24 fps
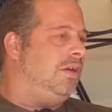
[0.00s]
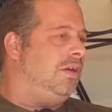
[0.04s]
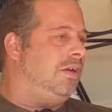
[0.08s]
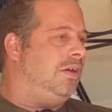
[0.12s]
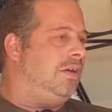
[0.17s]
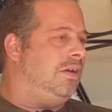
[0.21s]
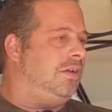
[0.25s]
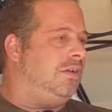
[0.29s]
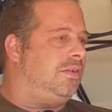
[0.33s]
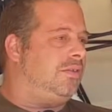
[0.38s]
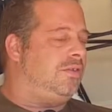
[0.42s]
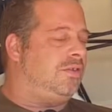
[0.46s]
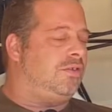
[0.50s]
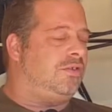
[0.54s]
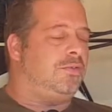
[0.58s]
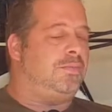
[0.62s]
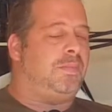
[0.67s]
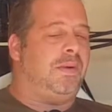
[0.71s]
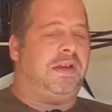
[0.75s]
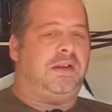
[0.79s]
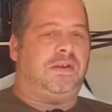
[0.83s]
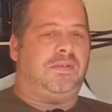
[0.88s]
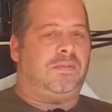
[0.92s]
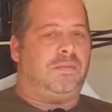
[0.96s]
The
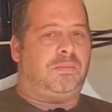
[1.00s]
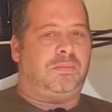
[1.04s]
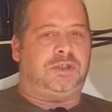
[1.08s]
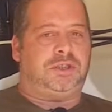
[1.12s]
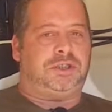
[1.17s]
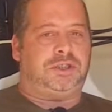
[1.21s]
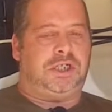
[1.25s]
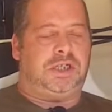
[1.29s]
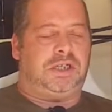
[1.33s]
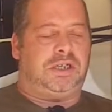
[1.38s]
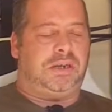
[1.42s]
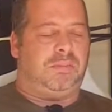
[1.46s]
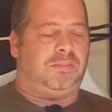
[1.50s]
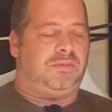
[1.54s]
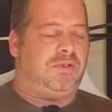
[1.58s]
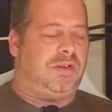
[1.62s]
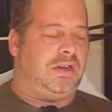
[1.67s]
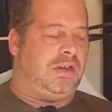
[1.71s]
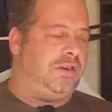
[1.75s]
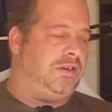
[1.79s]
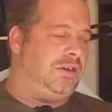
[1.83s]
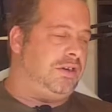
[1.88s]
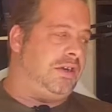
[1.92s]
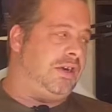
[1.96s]
speed of the machine, I'm
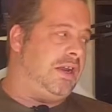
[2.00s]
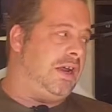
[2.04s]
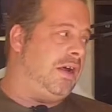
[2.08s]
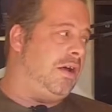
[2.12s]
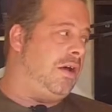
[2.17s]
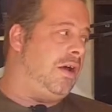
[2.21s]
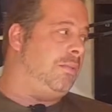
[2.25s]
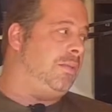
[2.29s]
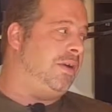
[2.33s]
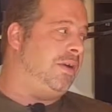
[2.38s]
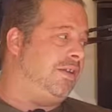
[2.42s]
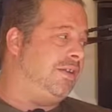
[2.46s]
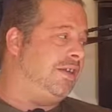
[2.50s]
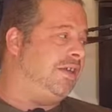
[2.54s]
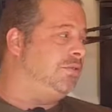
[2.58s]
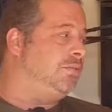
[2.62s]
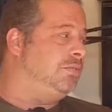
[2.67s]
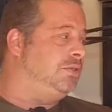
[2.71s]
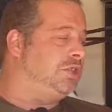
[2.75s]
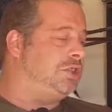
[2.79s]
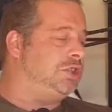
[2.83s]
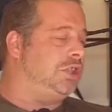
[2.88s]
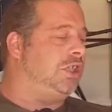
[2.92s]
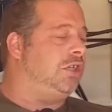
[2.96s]
telling you now. I
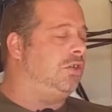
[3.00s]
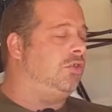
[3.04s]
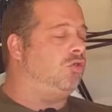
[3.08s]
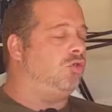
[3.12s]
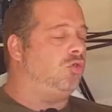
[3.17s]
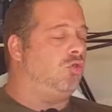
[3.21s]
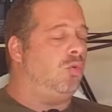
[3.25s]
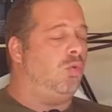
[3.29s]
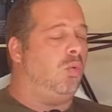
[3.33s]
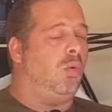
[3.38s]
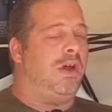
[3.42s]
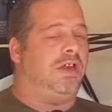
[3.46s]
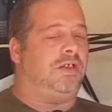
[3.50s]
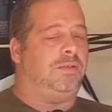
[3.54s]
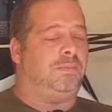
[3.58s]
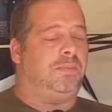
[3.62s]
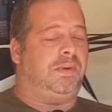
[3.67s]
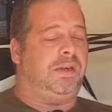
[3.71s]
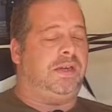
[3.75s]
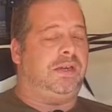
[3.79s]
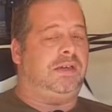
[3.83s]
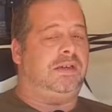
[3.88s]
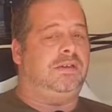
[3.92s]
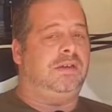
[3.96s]
this machine has always
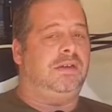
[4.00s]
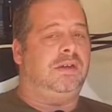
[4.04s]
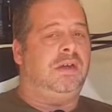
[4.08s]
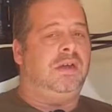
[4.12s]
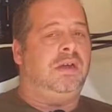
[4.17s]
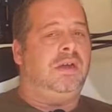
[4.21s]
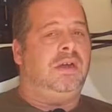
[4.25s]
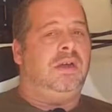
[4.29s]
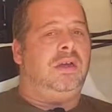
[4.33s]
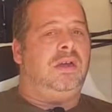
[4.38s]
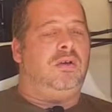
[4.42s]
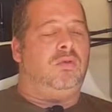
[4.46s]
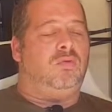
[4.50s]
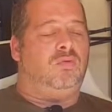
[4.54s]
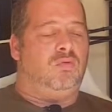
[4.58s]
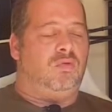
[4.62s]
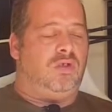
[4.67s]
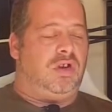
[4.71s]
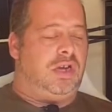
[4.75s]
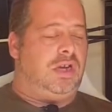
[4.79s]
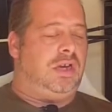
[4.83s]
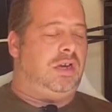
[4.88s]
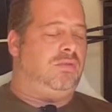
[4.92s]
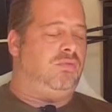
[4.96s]
been
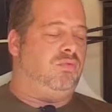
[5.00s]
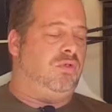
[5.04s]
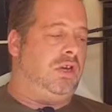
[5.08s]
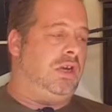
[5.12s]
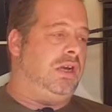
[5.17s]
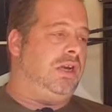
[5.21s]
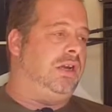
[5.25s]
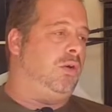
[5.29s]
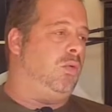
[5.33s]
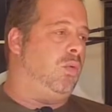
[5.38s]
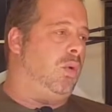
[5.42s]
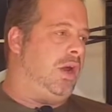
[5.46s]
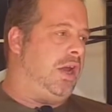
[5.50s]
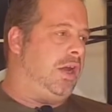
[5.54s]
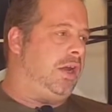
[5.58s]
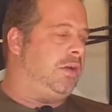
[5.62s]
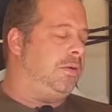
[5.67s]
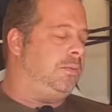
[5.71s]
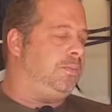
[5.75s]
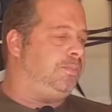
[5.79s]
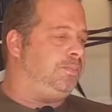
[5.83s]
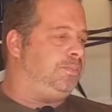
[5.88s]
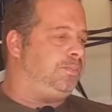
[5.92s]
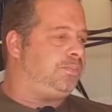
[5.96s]
really
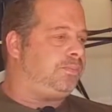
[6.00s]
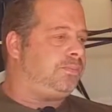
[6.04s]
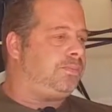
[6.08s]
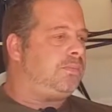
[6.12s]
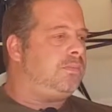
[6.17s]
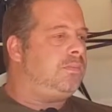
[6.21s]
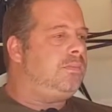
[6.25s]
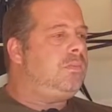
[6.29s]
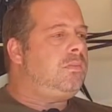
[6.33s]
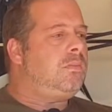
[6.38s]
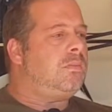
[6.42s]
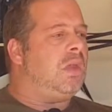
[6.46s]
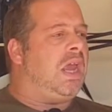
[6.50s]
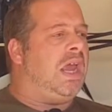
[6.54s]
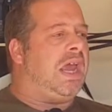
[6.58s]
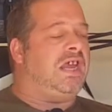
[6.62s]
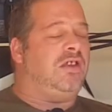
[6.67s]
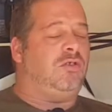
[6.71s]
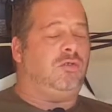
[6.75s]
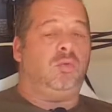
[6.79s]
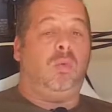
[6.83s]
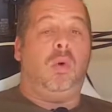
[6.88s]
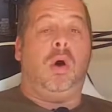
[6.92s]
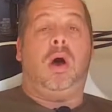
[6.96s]
quick,
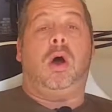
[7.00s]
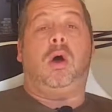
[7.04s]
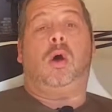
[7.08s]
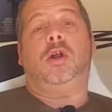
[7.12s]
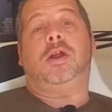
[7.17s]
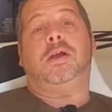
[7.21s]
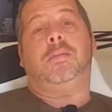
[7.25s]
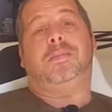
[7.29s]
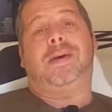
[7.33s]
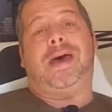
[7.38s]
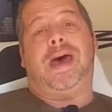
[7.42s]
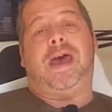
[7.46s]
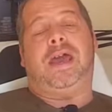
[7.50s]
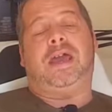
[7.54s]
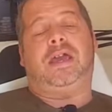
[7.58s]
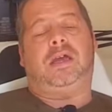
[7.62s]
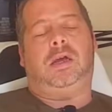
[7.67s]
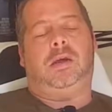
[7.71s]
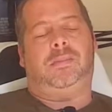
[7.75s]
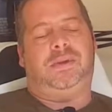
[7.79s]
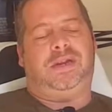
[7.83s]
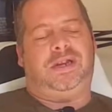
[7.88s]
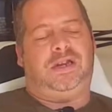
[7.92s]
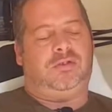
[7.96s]
hence why I got it back.
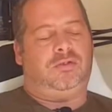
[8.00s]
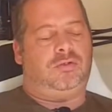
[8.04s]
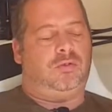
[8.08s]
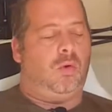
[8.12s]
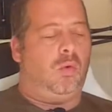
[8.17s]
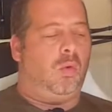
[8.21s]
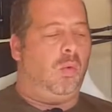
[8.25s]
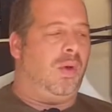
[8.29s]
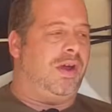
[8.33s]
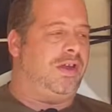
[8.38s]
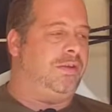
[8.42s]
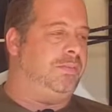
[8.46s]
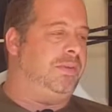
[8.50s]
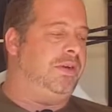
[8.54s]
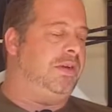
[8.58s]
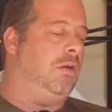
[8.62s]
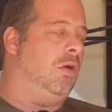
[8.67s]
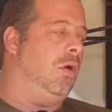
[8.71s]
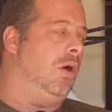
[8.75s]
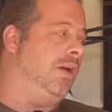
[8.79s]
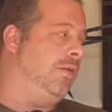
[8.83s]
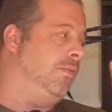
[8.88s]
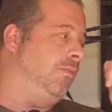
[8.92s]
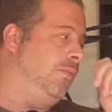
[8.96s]
I mean, it's always been
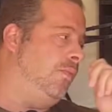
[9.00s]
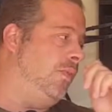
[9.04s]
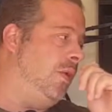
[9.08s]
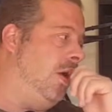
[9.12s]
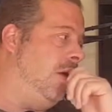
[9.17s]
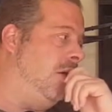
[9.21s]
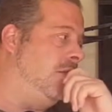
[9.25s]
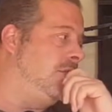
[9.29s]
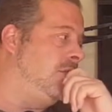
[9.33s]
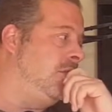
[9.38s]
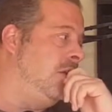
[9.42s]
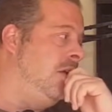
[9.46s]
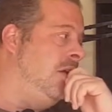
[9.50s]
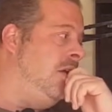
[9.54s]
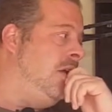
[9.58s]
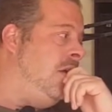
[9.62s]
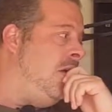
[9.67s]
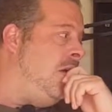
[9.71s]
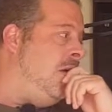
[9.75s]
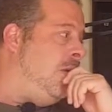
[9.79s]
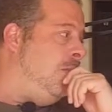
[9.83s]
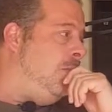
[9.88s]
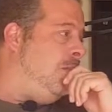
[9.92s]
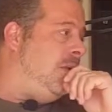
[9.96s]
lightning fast,
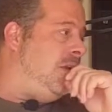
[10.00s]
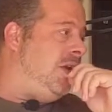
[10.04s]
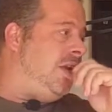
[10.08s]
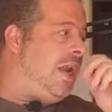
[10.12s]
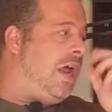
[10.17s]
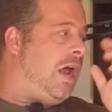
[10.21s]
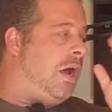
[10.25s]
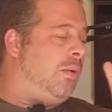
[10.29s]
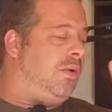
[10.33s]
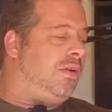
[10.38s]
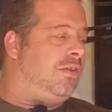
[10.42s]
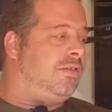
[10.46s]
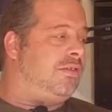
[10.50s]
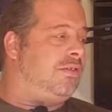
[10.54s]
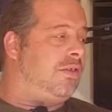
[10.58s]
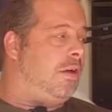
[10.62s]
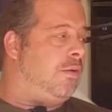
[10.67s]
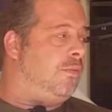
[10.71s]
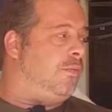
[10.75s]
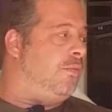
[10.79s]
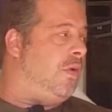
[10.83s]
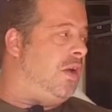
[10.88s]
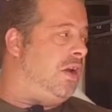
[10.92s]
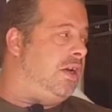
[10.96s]
but now it's
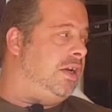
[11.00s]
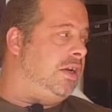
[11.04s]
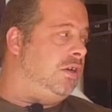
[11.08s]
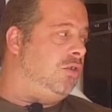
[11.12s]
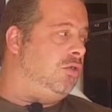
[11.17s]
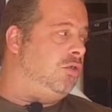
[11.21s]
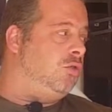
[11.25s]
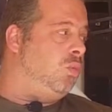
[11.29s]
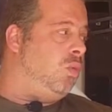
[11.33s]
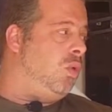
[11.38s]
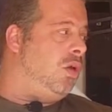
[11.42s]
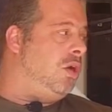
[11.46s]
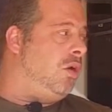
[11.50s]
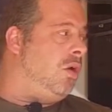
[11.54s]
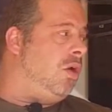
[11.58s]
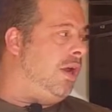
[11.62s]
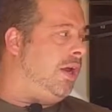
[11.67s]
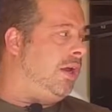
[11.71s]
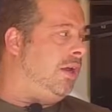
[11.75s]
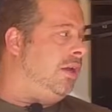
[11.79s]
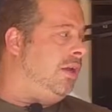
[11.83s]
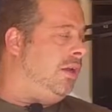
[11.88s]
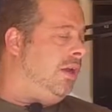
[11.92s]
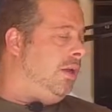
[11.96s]
so funny because when
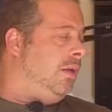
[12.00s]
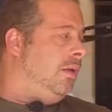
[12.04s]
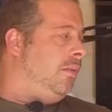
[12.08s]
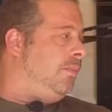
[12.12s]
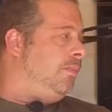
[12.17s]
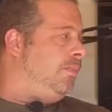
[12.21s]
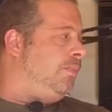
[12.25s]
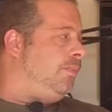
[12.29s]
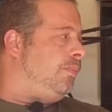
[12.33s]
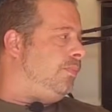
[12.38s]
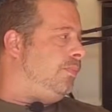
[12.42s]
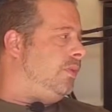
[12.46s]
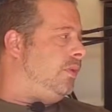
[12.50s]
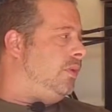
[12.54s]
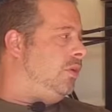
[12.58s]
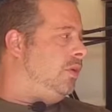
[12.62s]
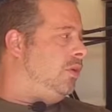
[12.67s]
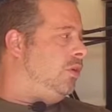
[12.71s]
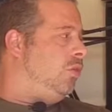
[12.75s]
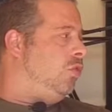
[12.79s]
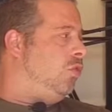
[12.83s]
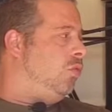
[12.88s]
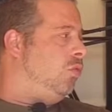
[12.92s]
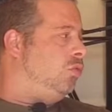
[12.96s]
I
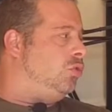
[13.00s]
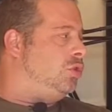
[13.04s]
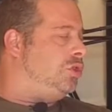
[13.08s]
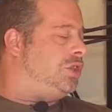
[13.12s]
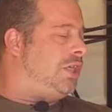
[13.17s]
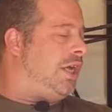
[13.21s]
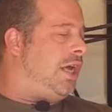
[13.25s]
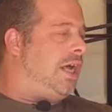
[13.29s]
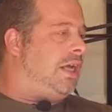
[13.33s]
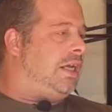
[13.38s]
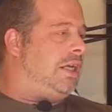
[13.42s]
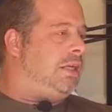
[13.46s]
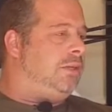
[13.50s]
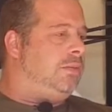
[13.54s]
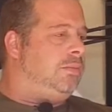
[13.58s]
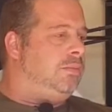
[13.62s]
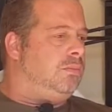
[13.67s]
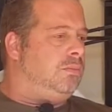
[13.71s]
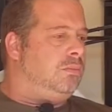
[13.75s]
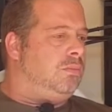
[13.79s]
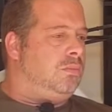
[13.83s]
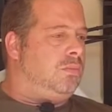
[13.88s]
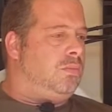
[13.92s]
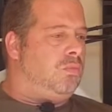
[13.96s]
launch a
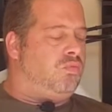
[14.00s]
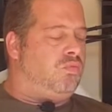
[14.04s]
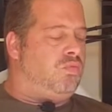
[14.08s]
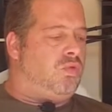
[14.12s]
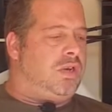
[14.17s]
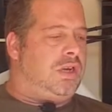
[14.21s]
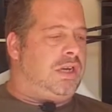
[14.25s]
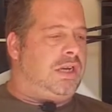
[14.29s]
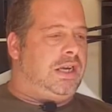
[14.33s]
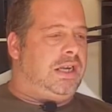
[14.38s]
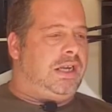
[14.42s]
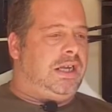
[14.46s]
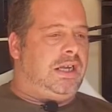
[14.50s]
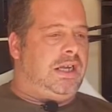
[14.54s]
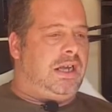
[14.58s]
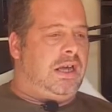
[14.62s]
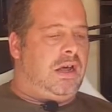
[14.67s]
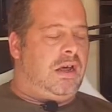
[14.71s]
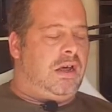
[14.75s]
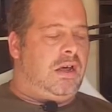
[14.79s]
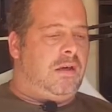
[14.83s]
really